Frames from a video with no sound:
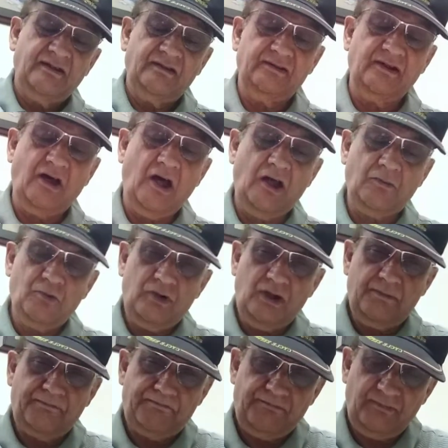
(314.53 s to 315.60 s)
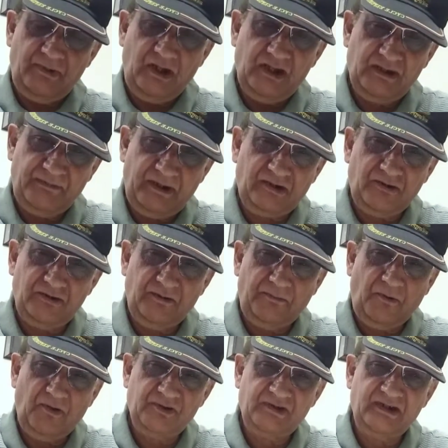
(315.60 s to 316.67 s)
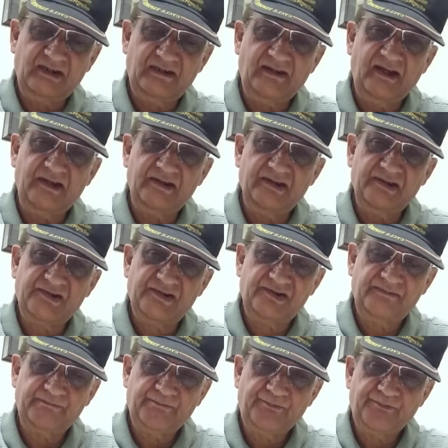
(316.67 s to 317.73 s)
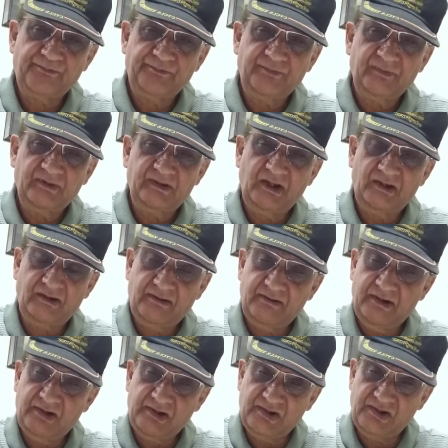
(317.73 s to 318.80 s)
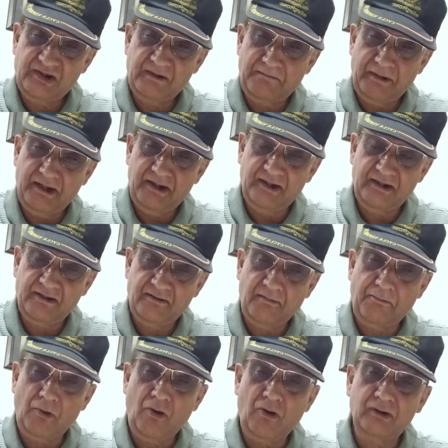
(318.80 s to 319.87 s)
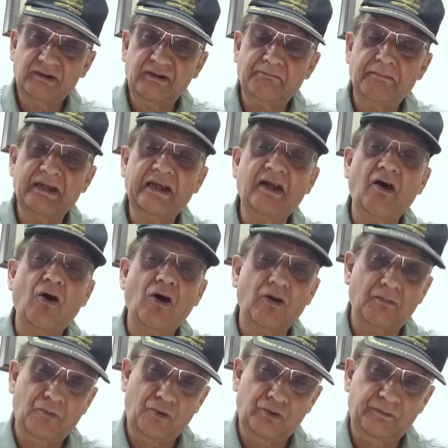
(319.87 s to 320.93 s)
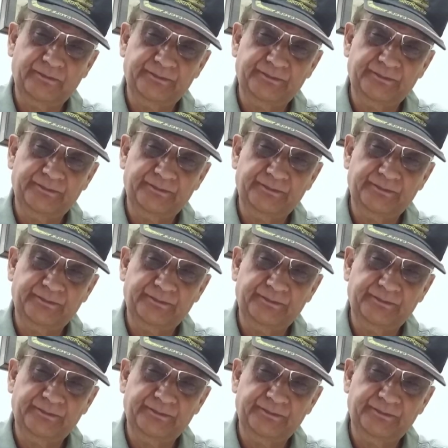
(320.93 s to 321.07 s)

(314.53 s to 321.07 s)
The hormonal aspect of the prostate gland is that it is dependent upon the male hormone,